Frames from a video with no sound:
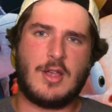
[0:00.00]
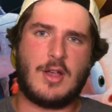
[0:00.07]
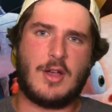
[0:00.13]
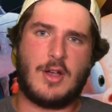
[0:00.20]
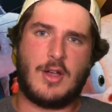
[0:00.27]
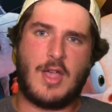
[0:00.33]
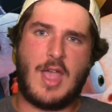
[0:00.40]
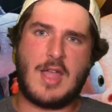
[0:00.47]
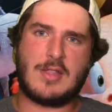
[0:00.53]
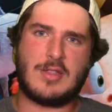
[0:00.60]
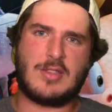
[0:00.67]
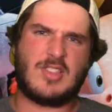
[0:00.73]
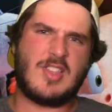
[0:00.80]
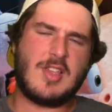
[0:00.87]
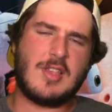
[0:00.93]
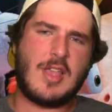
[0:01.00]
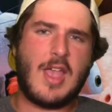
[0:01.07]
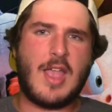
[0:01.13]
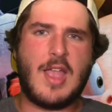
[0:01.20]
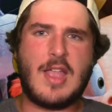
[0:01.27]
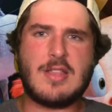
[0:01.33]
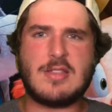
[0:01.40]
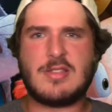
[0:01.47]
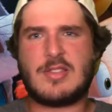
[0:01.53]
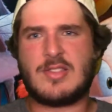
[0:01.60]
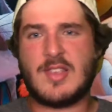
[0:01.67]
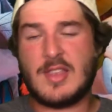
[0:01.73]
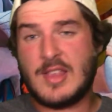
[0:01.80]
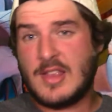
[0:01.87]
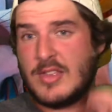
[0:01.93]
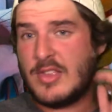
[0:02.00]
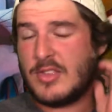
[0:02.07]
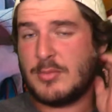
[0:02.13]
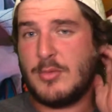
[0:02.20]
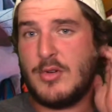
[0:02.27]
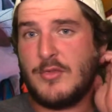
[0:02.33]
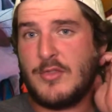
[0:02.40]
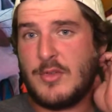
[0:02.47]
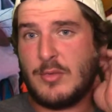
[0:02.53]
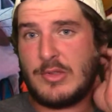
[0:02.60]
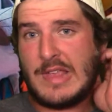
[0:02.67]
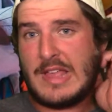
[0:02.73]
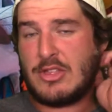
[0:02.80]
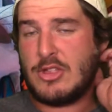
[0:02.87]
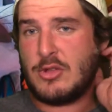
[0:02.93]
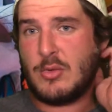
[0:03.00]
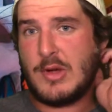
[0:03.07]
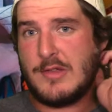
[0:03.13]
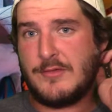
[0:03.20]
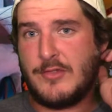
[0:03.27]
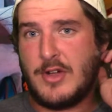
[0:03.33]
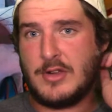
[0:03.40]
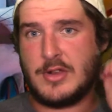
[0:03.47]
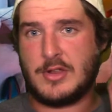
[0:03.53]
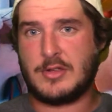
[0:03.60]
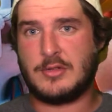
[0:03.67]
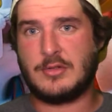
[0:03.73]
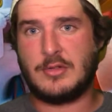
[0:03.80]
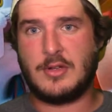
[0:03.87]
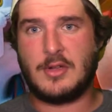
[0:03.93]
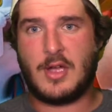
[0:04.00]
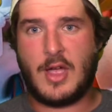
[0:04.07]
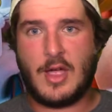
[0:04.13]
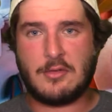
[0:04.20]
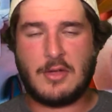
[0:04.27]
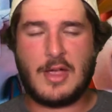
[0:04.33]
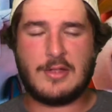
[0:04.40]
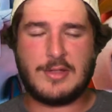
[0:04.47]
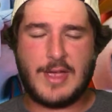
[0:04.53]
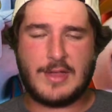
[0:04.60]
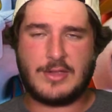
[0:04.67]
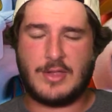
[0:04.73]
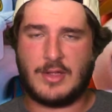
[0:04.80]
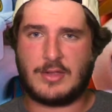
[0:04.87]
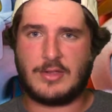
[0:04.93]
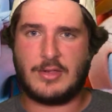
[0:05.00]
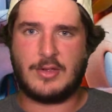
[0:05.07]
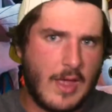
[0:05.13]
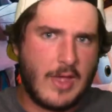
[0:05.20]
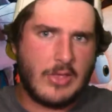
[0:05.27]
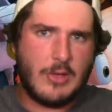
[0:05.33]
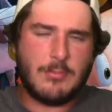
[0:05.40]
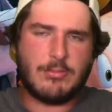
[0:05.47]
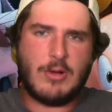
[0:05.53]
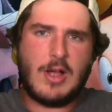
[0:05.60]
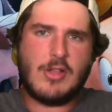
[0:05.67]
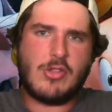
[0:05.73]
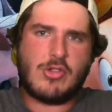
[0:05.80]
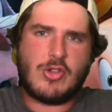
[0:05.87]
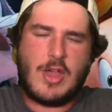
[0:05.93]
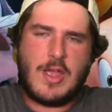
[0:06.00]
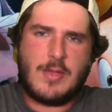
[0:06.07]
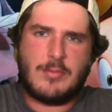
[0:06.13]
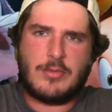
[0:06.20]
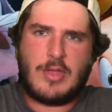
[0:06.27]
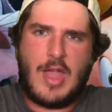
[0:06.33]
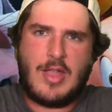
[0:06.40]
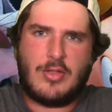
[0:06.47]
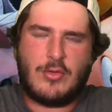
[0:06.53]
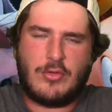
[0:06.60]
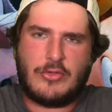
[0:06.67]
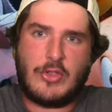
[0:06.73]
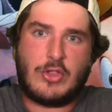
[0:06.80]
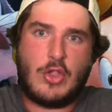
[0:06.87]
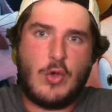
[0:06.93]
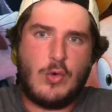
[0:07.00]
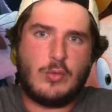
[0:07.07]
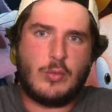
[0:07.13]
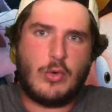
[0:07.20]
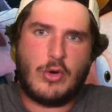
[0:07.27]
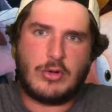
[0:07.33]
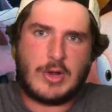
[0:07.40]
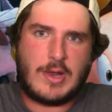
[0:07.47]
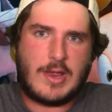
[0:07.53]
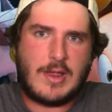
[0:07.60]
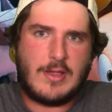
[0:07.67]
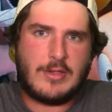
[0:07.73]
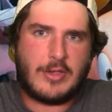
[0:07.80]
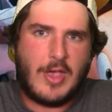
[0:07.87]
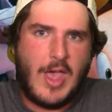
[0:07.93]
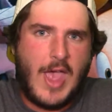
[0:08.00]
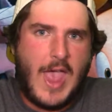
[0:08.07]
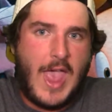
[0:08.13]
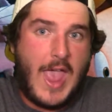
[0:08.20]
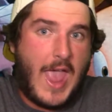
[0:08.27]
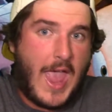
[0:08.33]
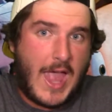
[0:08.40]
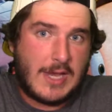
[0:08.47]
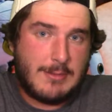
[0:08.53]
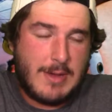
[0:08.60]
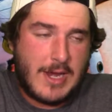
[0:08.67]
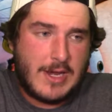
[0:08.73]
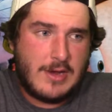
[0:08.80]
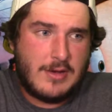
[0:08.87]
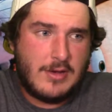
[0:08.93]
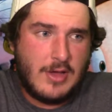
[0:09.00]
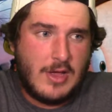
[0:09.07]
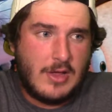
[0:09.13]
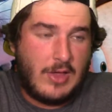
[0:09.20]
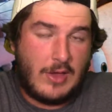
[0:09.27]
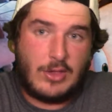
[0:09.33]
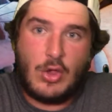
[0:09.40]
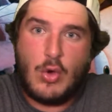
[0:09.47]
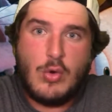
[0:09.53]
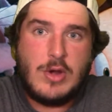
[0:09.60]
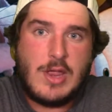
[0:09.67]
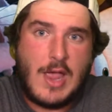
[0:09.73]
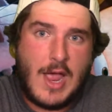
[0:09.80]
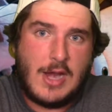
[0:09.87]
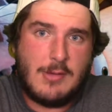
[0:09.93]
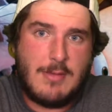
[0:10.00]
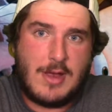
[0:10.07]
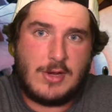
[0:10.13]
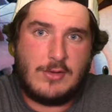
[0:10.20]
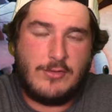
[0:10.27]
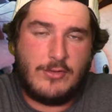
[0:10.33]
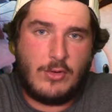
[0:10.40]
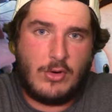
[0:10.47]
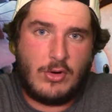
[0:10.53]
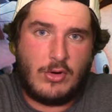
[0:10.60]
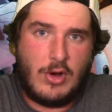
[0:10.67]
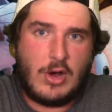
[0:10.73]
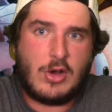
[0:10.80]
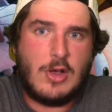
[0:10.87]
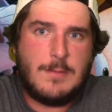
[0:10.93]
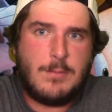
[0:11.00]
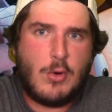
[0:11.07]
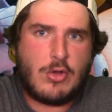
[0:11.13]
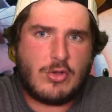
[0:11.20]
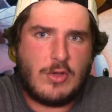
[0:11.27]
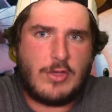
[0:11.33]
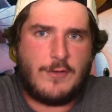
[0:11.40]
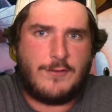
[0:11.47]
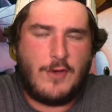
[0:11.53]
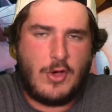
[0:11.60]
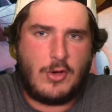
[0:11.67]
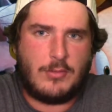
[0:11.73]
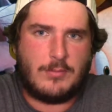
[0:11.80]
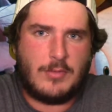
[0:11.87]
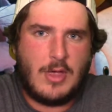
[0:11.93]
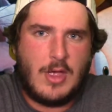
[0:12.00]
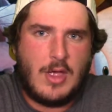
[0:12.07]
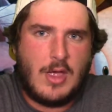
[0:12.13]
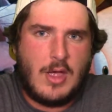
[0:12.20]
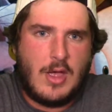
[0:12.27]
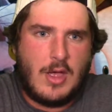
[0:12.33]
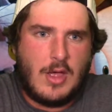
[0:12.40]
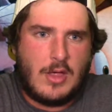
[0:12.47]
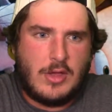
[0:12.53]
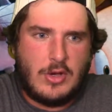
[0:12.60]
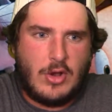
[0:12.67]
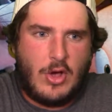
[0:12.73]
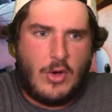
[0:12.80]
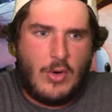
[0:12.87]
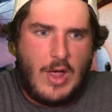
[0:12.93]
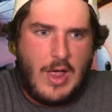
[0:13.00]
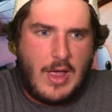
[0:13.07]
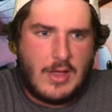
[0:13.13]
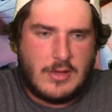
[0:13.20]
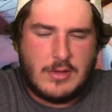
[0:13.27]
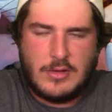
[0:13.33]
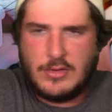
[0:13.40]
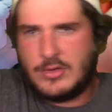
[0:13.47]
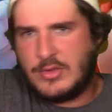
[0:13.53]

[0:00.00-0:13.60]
And seeing it in this movie was actually quite funny. I liked it. And LeBron James enters the Toon World, and he's animated, like 2D animated for a good portion of the film. You know, and